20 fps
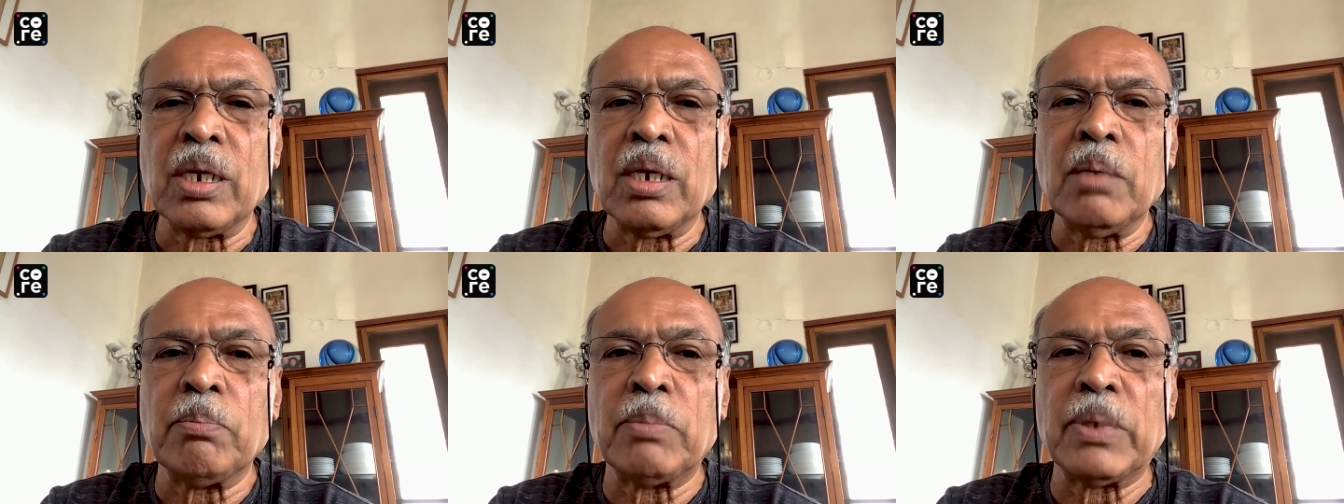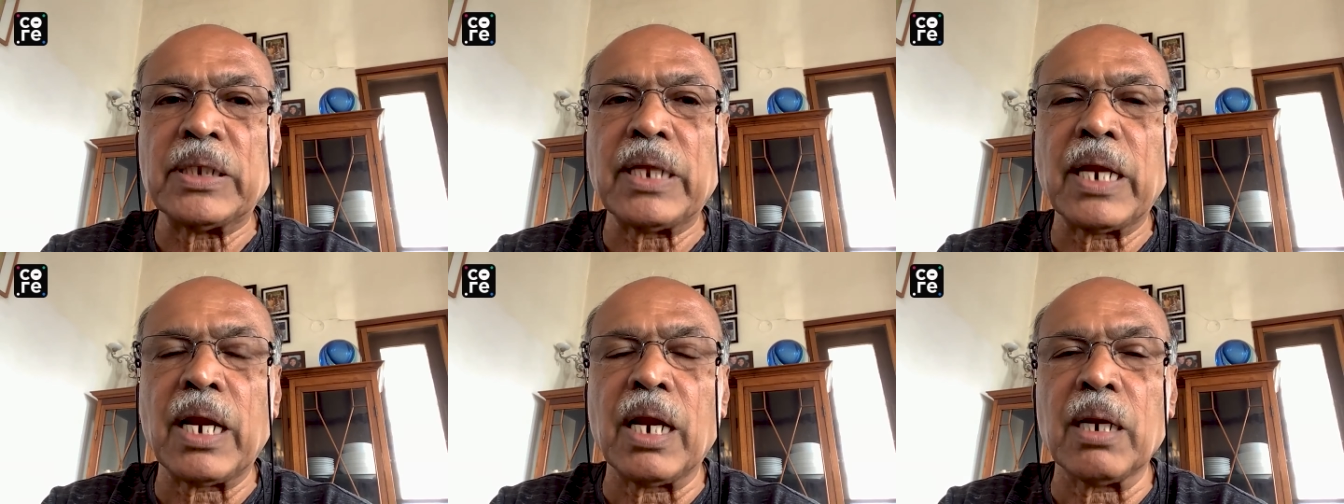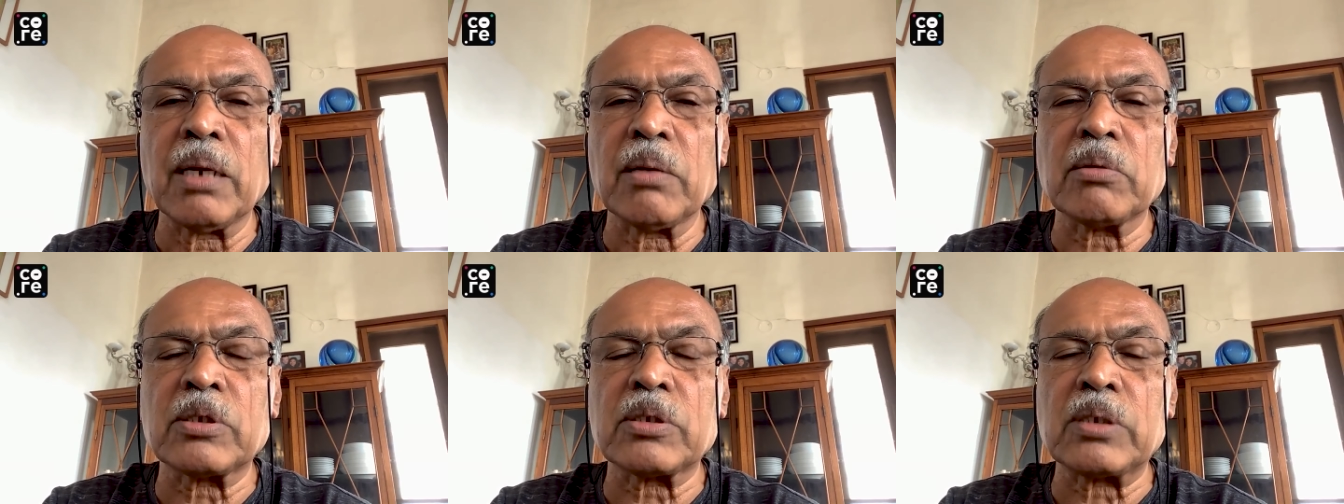But there
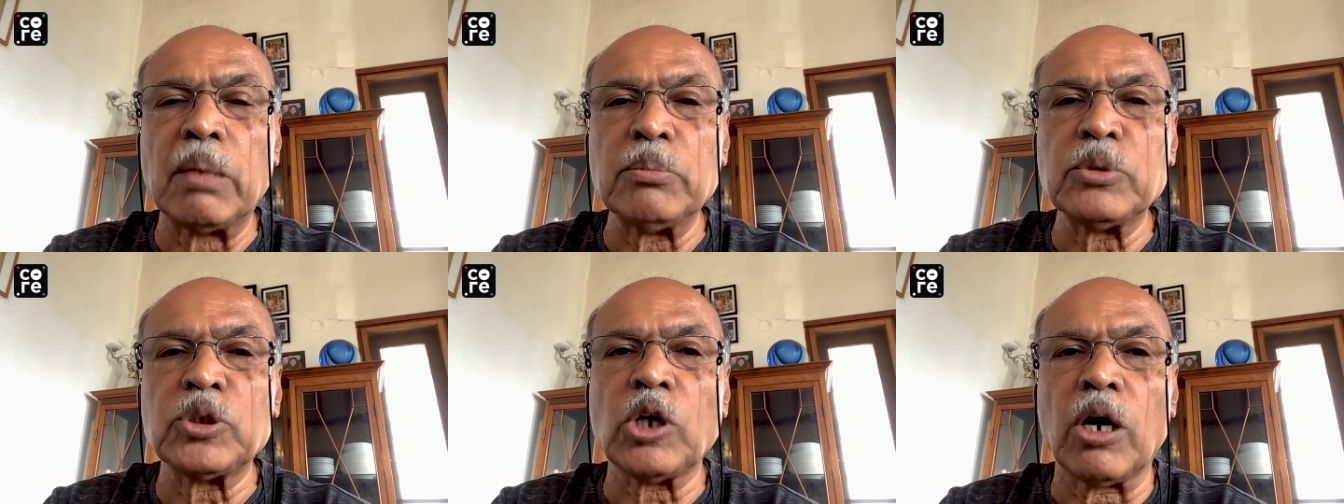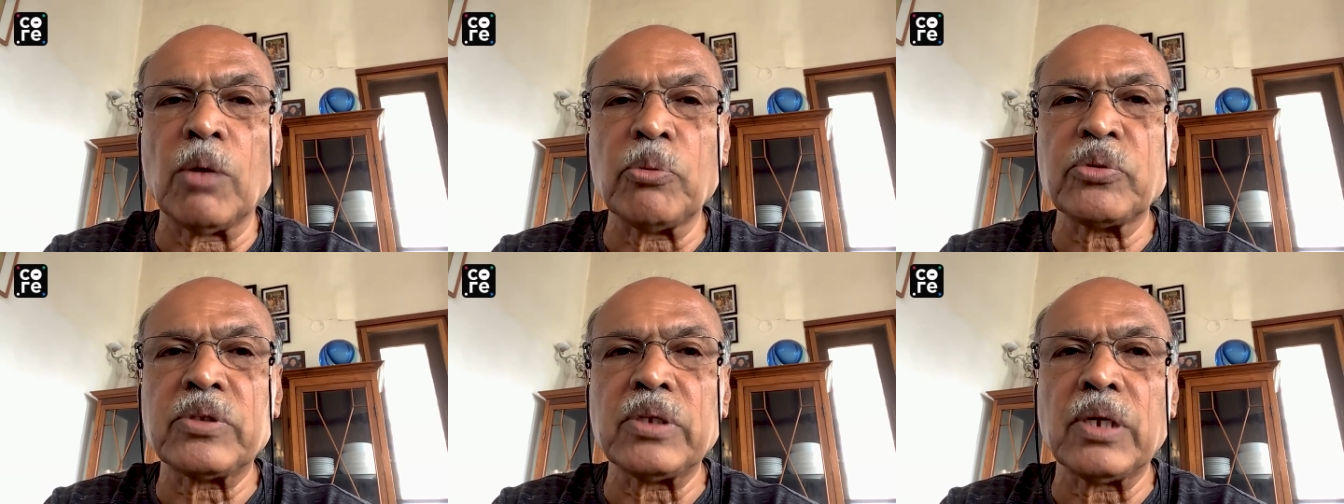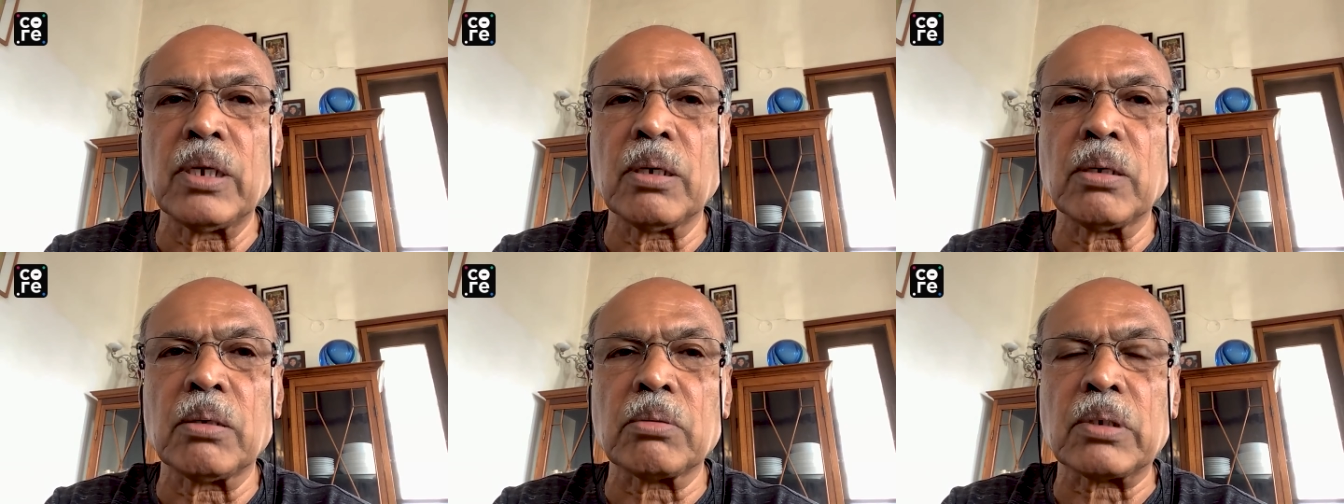are some jobs
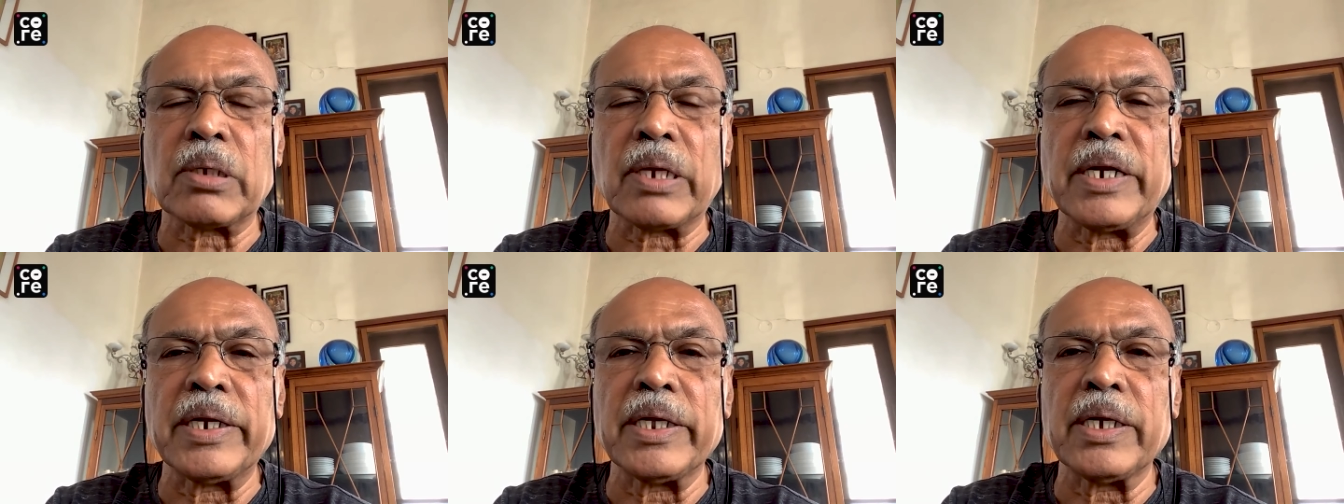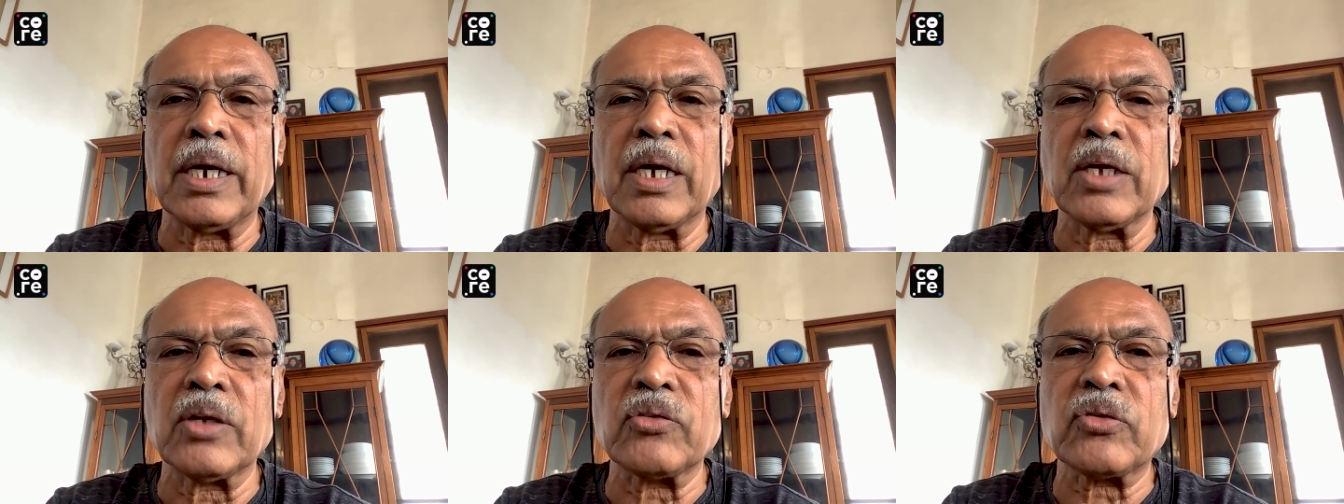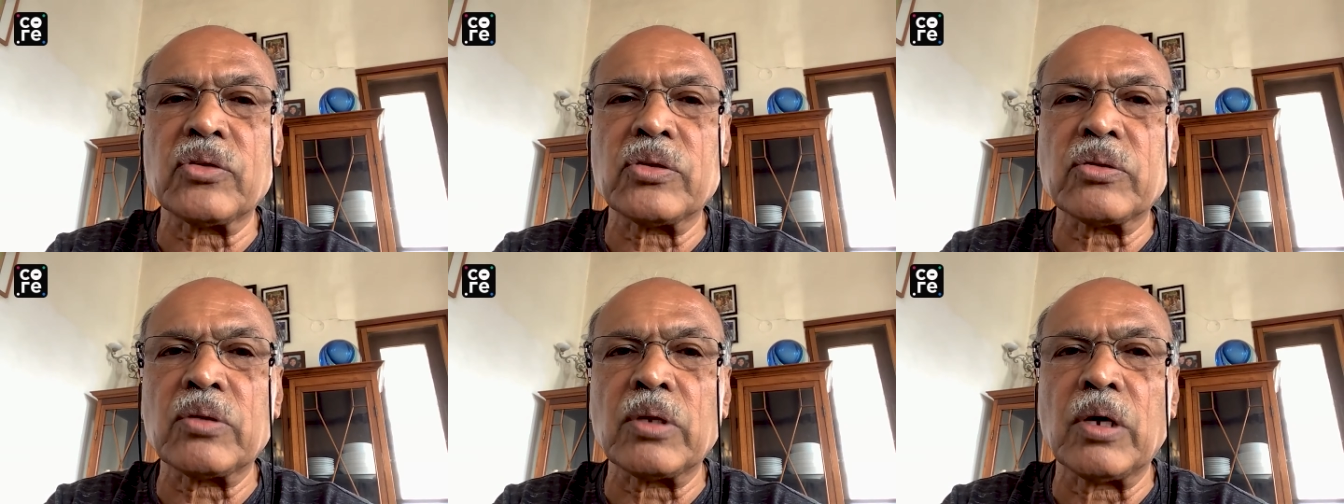the
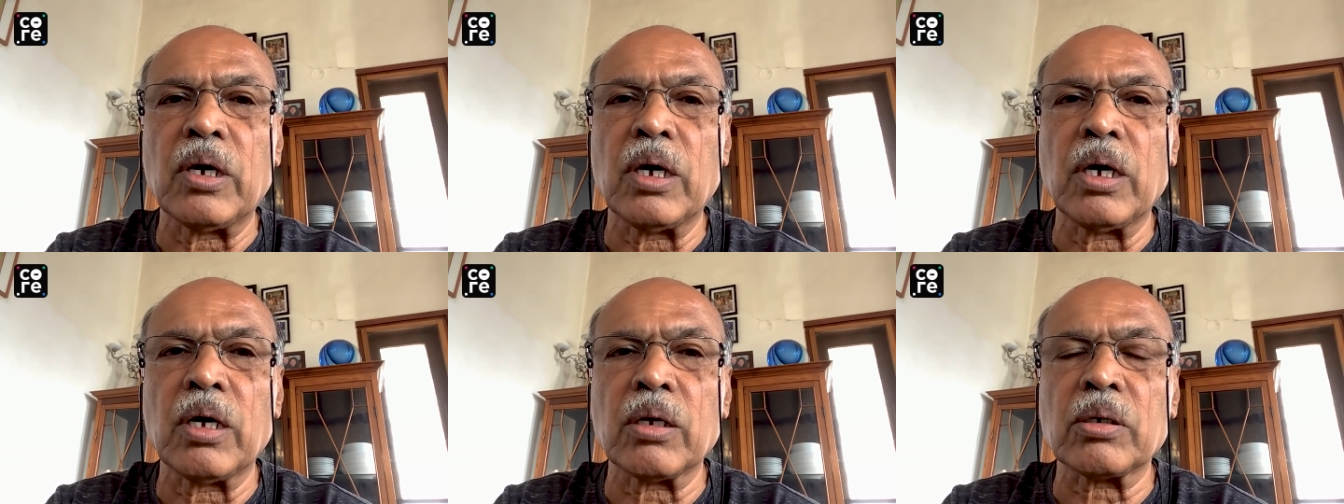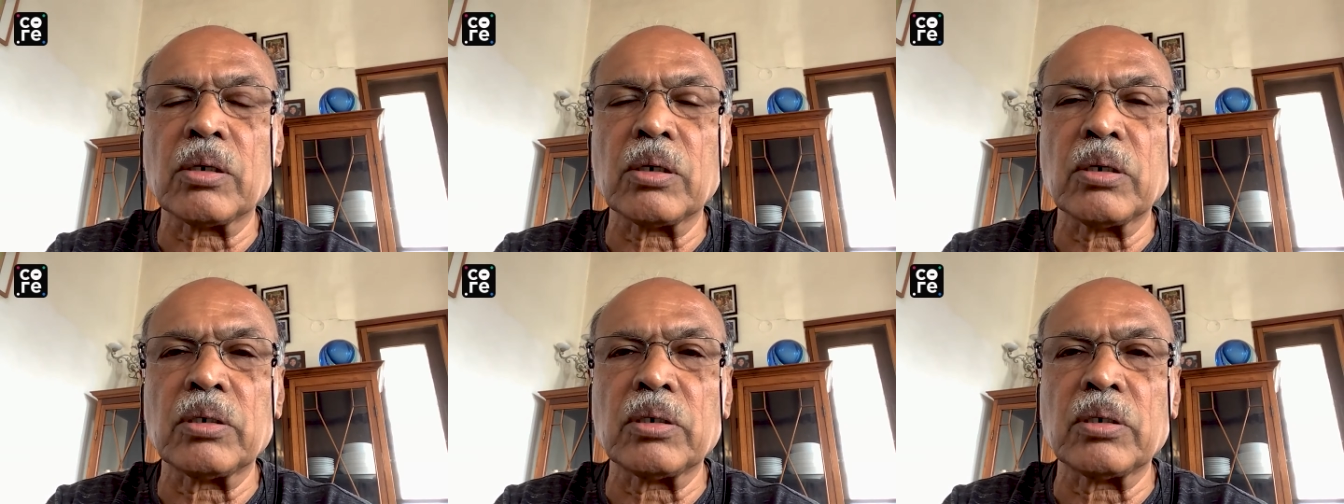Kannadigas are